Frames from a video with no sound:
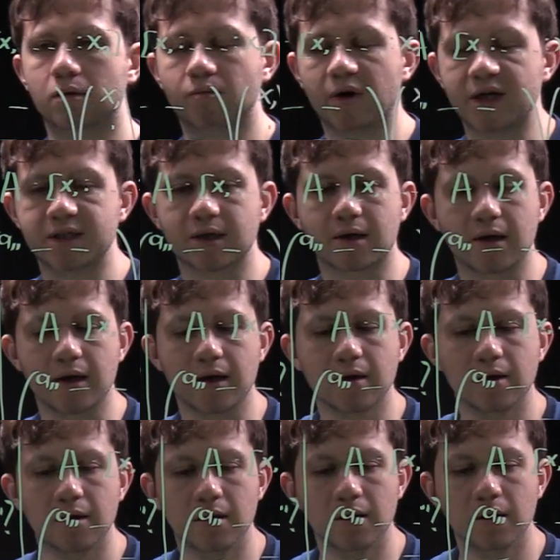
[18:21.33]
basically,
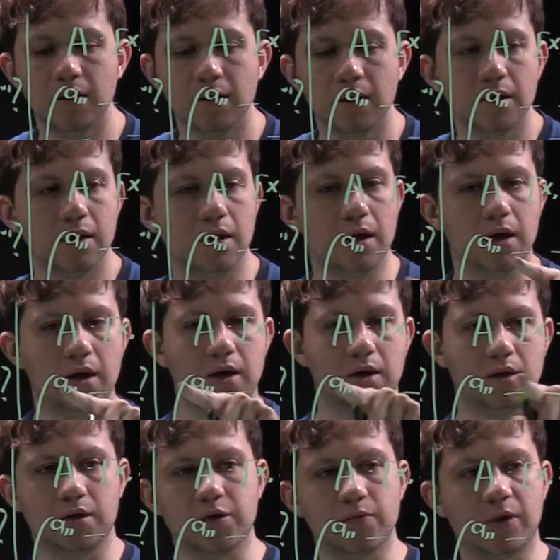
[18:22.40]

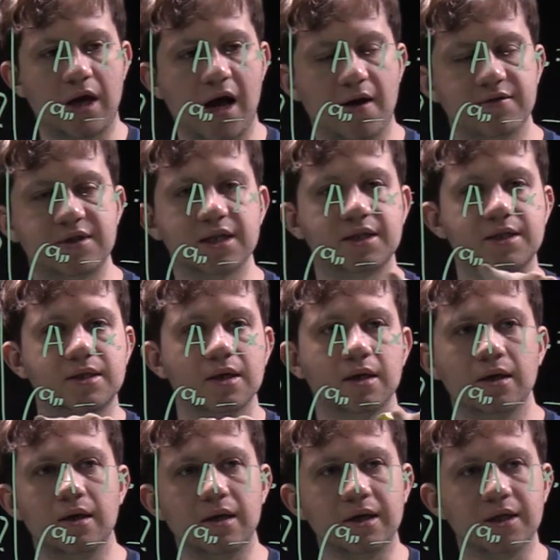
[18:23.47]
you will have this
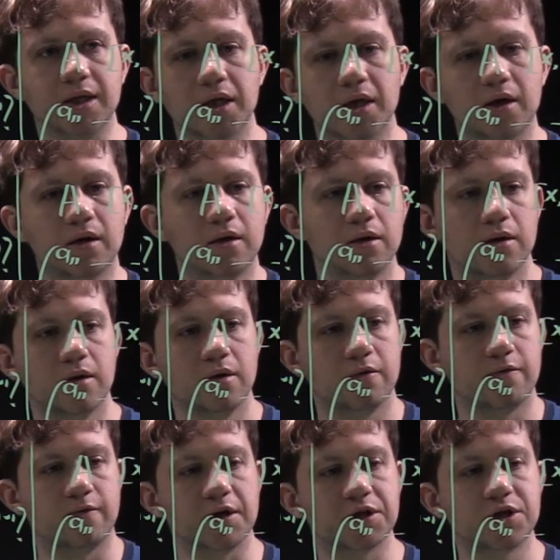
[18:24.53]
linear
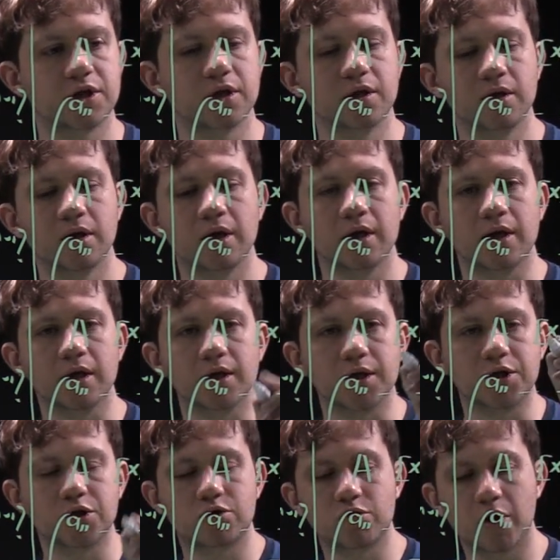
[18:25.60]
function in
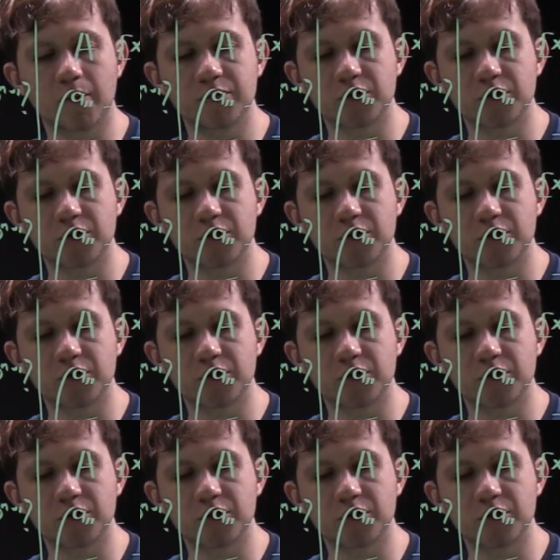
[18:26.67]
each term.